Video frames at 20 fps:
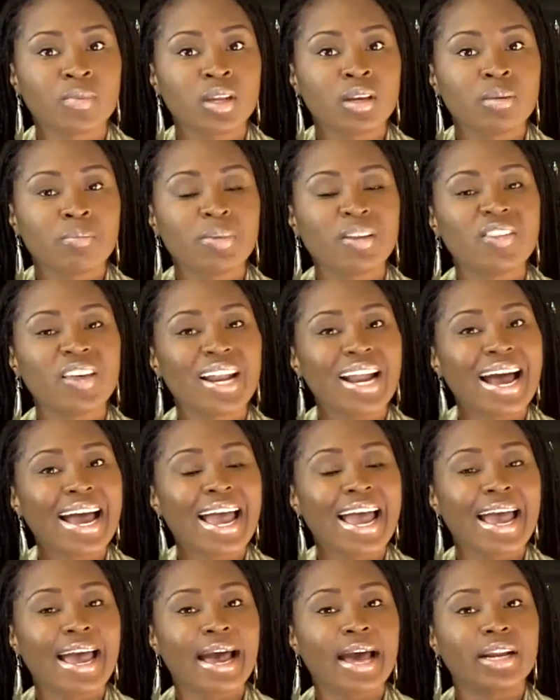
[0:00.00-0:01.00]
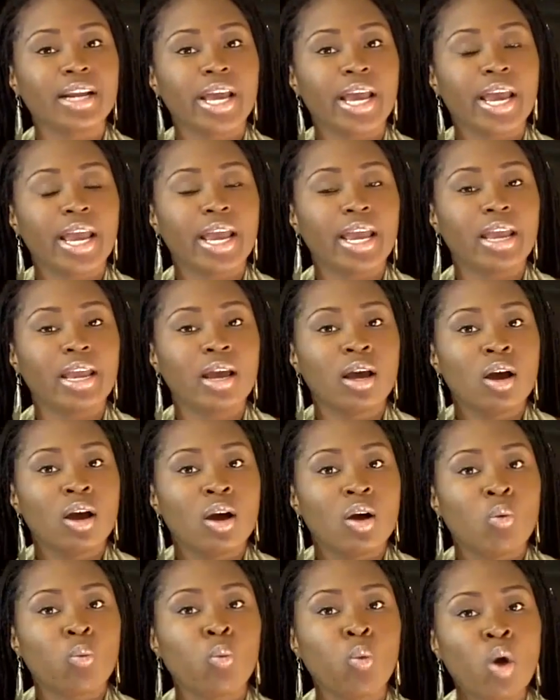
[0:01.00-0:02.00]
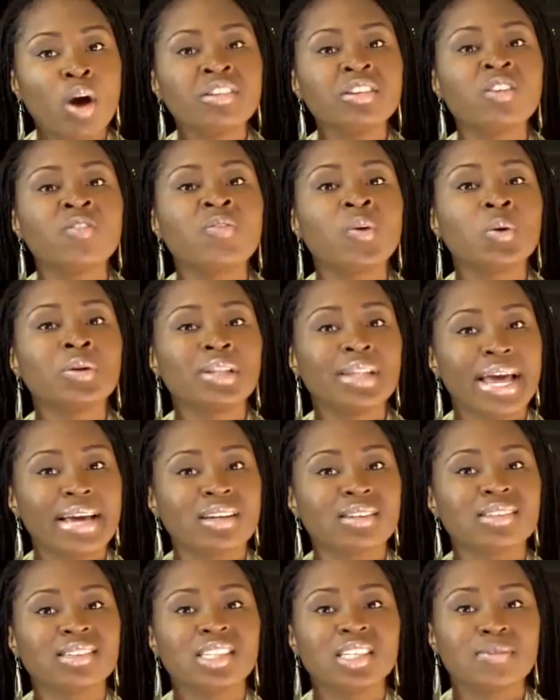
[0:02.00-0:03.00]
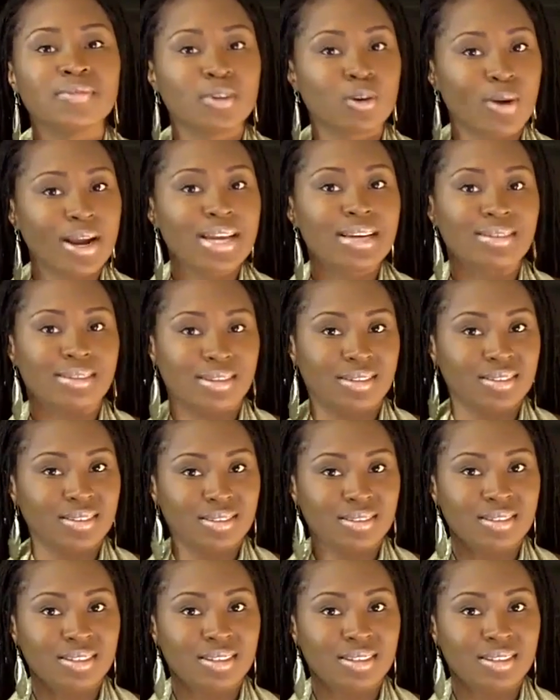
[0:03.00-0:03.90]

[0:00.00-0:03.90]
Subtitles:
but that I had a wonderful legacy of greatness.